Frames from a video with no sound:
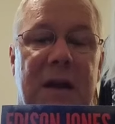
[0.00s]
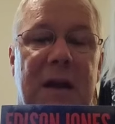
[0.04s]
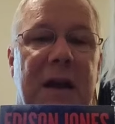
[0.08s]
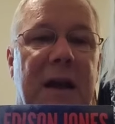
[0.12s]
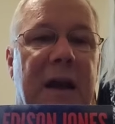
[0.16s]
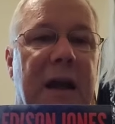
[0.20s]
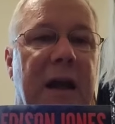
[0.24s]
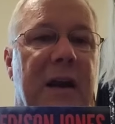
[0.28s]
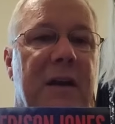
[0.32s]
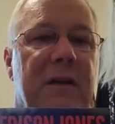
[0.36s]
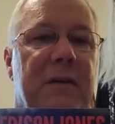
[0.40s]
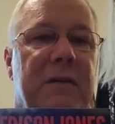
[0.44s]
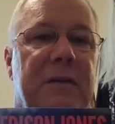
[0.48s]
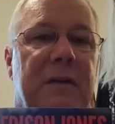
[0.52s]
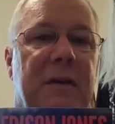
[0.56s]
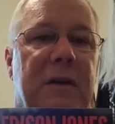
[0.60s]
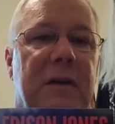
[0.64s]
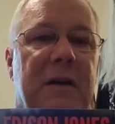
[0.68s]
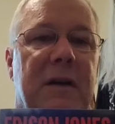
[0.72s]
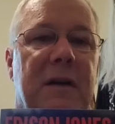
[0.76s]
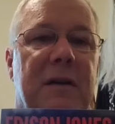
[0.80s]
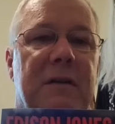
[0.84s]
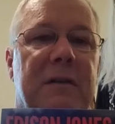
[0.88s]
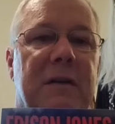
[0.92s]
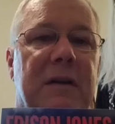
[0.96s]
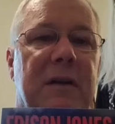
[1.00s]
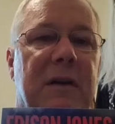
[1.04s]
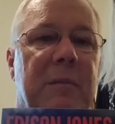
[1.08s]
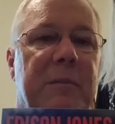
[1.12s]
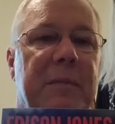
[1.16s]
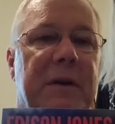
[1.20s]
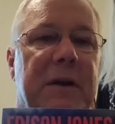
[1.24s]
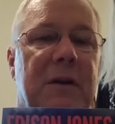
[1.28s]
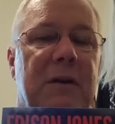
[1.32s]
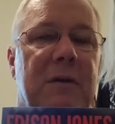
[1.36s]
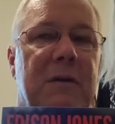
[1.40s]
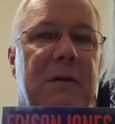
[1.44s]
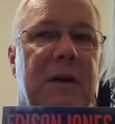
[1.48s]
Edison is a little
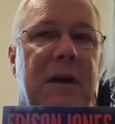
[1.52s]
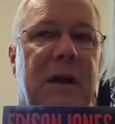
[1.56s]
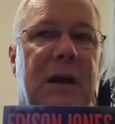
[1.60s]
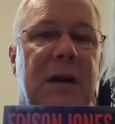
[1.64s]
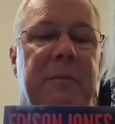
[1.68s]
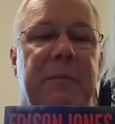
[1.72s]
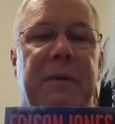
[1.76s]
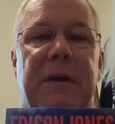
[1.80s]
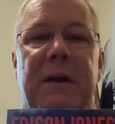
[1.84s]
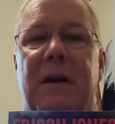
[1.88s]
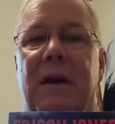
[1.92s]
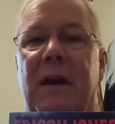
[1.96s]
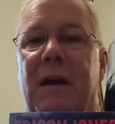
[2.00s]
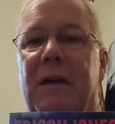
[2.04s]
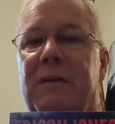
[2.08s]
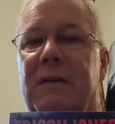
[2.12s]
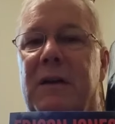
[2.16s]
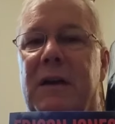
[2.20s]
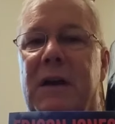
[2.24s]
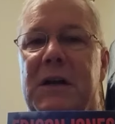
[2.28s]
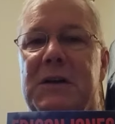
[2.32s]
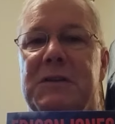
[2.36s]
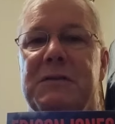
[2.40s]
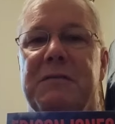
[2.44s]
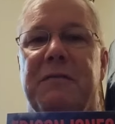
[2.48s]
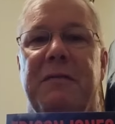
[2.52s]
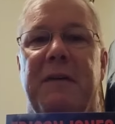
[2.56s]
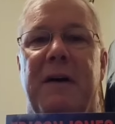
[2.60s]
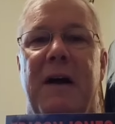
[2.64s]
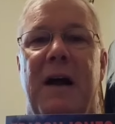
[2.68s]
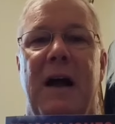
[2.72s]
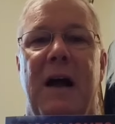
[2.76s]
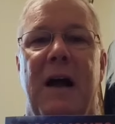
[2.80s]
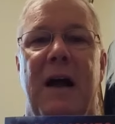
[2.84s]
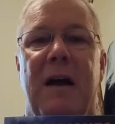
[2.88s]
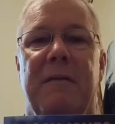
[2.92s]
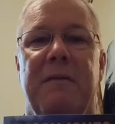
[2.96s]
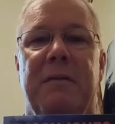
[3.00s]
bit unique because at age
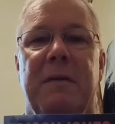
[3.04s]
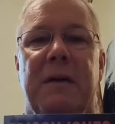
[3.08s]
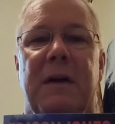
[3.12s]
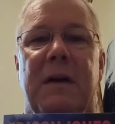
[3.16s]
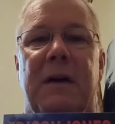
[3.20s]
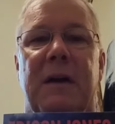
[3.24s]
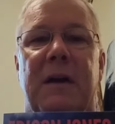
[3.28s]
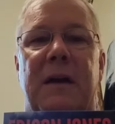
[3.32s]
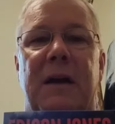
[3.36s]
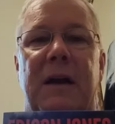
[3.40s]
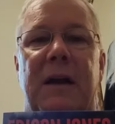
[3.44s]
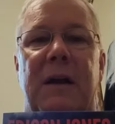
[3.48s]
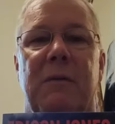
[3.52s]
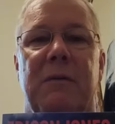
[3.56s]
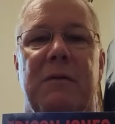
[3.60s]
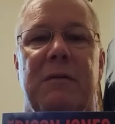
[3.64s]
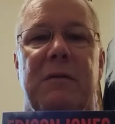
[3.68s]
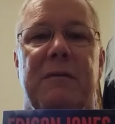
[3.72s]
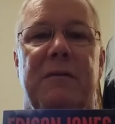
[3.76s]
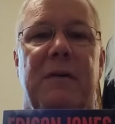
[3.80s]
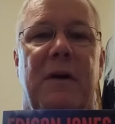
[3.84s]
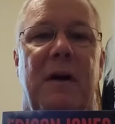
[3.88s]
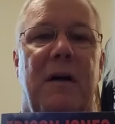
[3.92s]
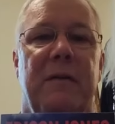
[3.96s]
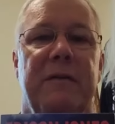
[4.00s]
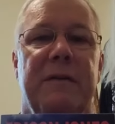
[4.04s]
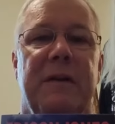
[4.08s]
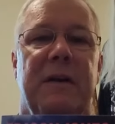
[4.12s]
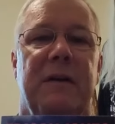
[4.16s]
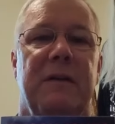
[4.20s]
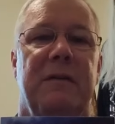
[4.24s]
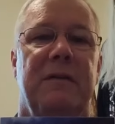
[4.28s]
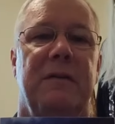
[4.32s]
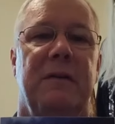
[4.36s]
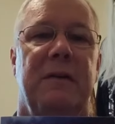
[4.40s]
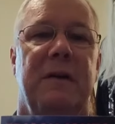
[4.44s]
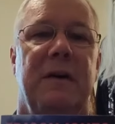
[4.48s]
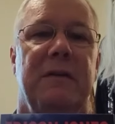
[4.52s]
5, he was involved in a
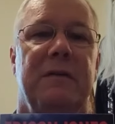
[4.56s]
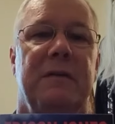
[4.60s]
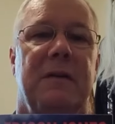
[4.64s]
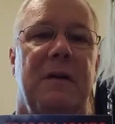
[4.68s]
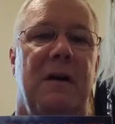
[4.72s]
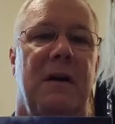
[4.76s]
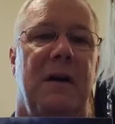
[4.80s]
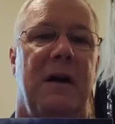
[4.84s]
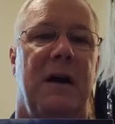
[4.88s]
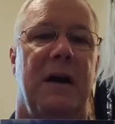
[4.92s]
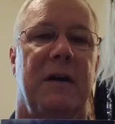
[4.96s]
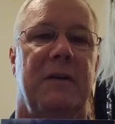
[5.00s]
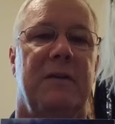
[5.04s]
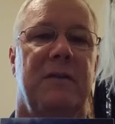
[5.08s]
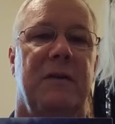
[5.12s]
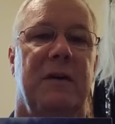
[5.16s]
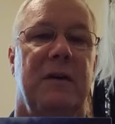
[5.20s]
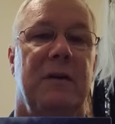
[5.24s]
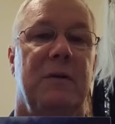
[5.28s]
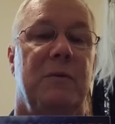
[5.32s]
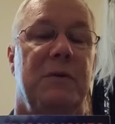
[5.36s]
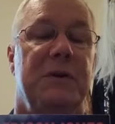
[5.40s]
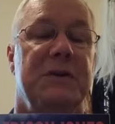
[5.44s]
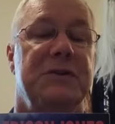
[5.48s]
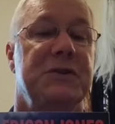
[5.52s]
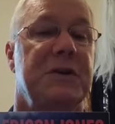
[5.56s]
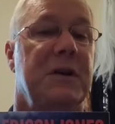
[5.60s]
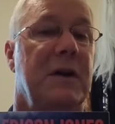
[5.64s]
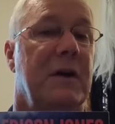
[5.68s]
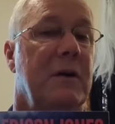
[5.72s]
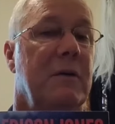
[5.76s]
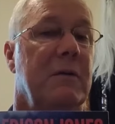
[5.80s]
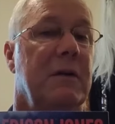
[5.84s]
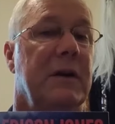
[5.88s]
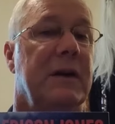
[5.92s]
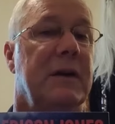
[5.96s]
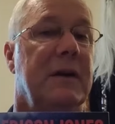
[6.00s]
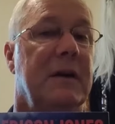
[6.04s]
serious car accident which not
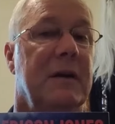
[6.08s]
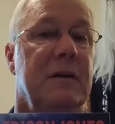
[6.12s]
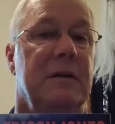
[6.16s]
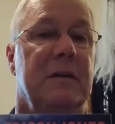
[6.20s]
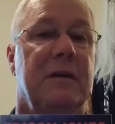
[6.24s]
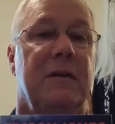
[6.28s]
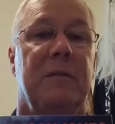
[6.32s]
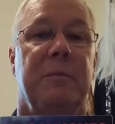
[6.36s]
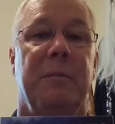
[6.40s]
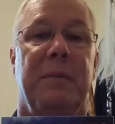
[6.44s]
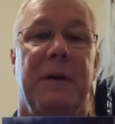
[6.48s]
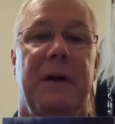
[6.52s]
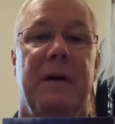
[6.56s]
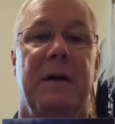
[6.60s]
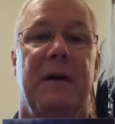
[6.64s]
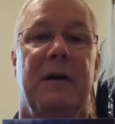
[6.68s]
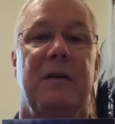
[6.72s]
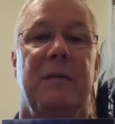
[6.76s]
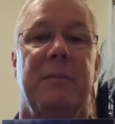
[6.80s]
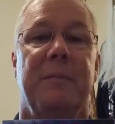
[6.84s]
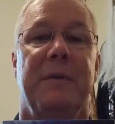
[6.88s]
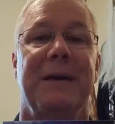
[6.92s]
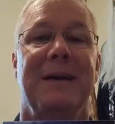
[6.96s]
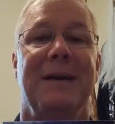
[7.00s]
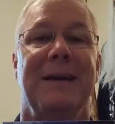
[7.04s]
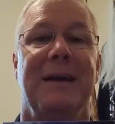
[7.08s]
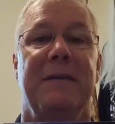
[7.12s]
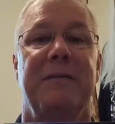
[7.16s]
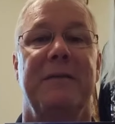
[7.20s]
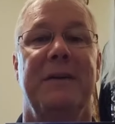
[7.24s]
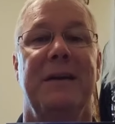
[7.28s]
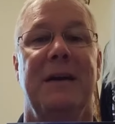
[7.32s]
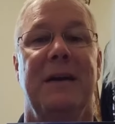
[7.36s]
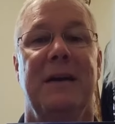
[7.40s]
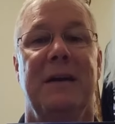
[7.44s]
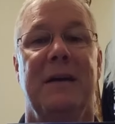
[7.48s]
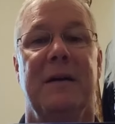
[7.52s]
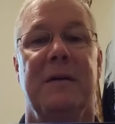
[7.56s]
only killed his parents, but left
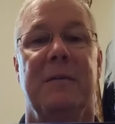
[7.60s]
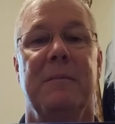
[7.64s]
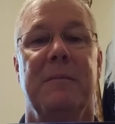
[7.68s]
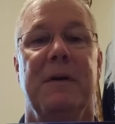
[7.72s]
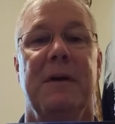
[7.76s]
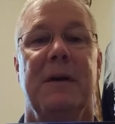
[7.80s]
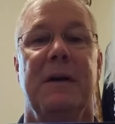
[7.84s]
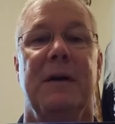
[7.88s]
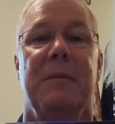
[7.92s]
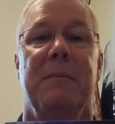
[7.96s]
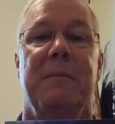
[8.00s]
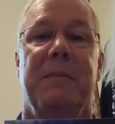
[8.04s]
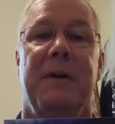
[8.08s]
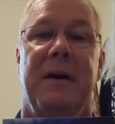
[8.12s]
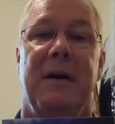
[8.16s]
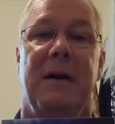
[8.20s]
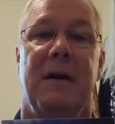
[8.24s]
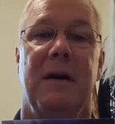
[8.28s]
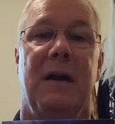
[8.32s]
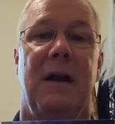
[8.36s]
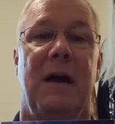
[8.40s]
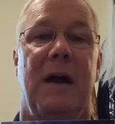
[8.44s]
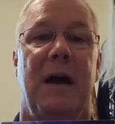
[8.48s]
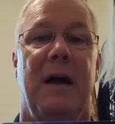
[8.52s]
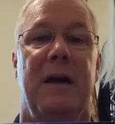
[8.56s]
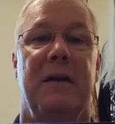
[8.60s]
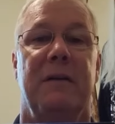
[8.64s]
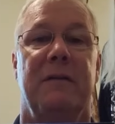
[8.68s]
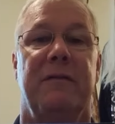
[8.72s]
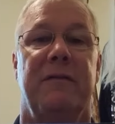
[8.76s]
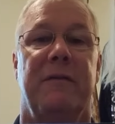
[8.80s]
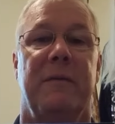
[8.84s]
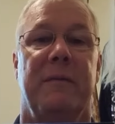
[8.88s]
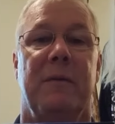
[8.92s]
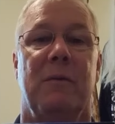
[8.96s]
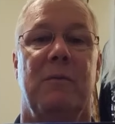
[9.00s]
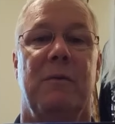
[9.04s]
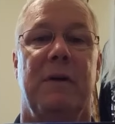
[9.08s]
him paralyzed
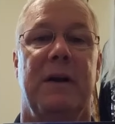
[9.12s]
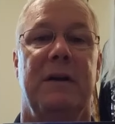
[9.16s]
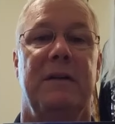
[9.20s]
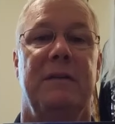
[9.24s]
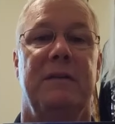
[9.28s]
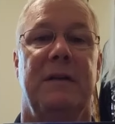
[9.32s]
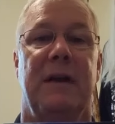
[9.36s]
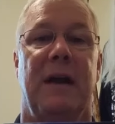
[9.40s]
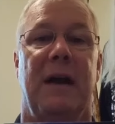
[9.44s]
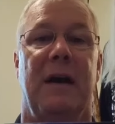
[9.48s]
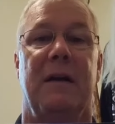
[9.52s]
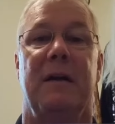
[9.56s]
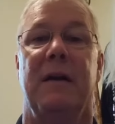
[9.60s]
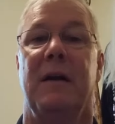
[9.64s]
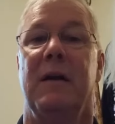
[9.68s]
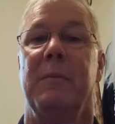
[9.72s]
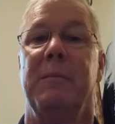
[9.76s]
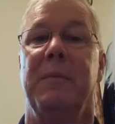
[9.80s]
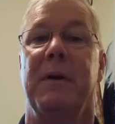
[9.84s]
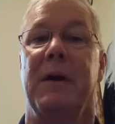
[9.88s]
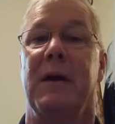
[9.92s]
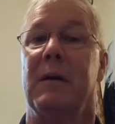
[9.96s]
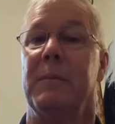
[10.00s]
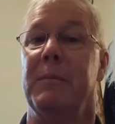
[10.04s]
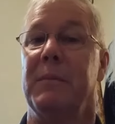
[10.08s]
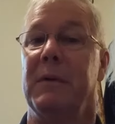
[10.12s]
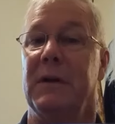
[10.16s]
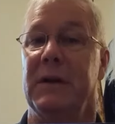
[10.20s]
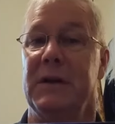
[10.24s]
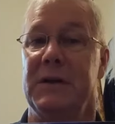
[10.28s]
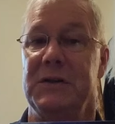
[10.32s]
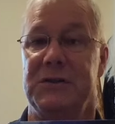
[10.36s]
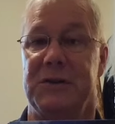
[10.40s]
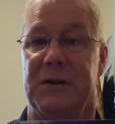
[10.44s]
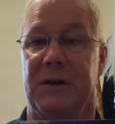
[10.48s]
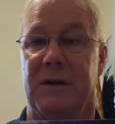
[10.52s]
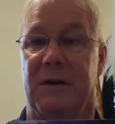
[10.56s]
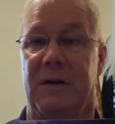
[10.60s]
from the waist down and a
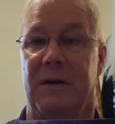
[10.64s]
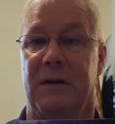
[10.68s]
paraplegic.